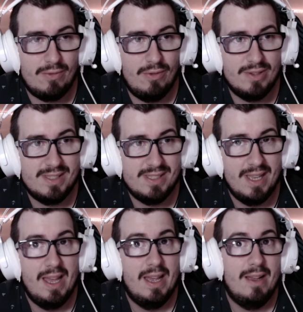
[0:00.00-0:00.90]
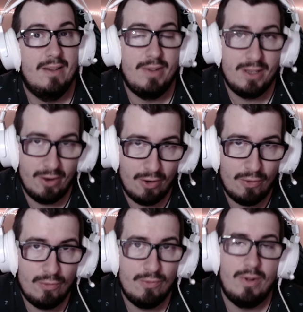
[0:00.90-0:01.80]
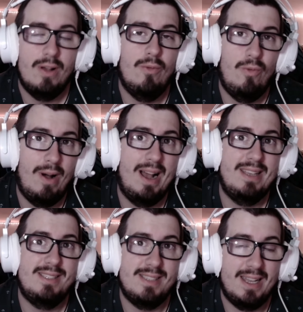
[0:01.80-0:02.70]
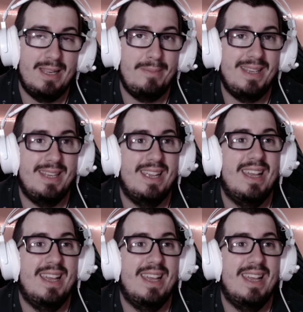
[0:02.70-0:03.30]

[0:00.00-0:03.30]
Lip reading: because we know why Sanemi